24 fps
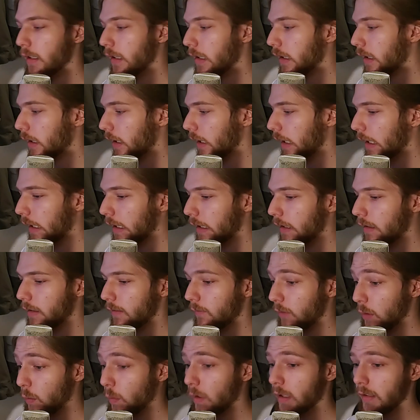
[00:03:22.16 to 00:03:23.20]
And
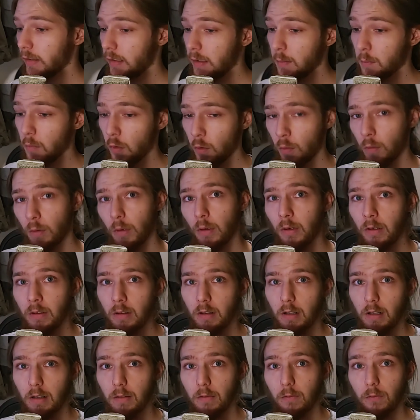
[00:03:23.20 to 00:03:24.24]
if you want to see more
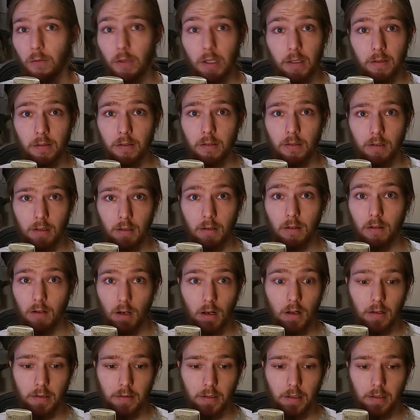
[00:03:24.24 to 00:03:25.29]
of this
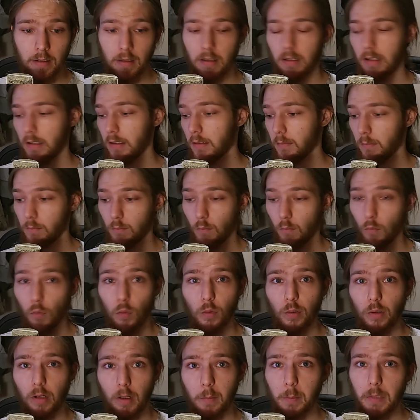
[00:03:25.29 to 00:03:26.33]
content and
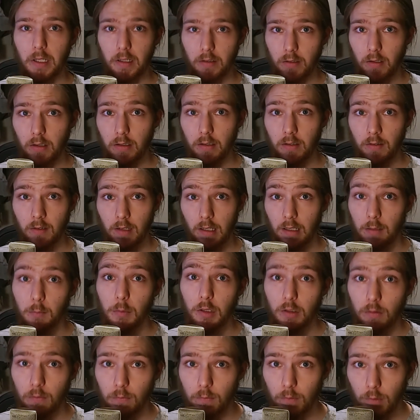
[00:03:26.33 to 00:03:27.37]
more updates on this game,
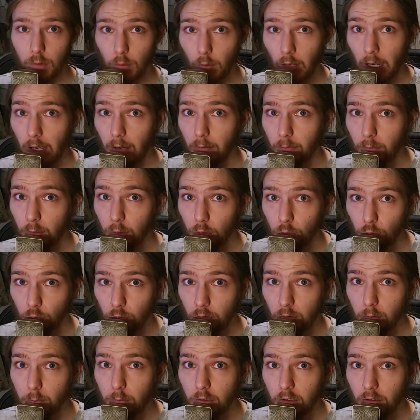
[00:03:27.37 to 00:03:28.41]
you have to
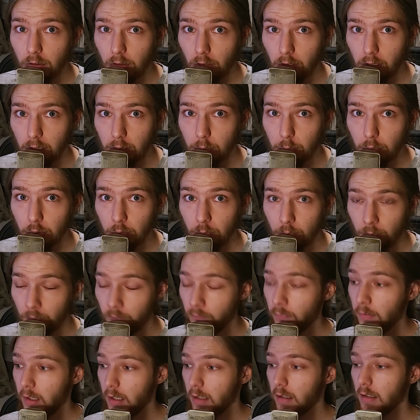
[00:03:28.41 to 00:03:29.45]
subscribe.
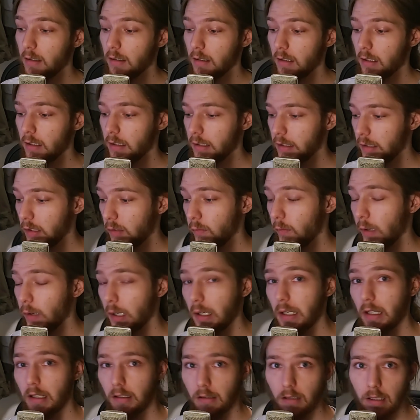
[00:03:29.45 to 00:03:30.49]
It's
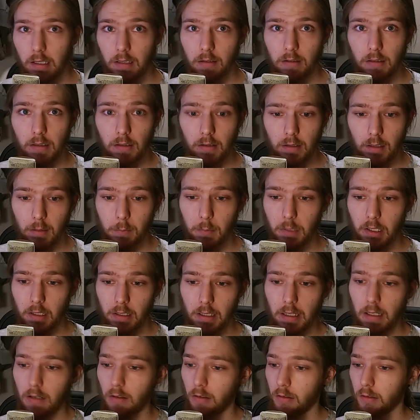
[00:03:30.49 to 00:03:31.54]
very unlikely that I'm going to
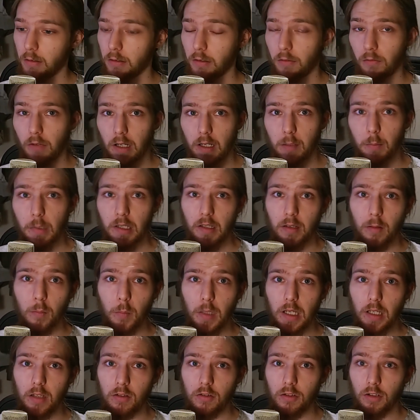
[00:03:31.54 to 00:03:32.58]
get on your recommended
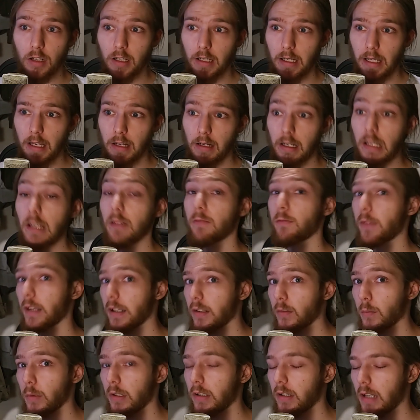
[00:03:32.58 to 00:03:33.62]
page again if
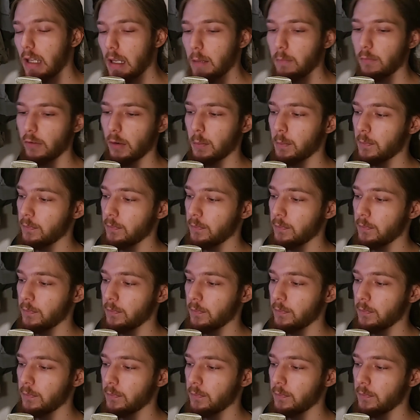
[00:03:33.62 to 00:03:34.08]
that's where you came from.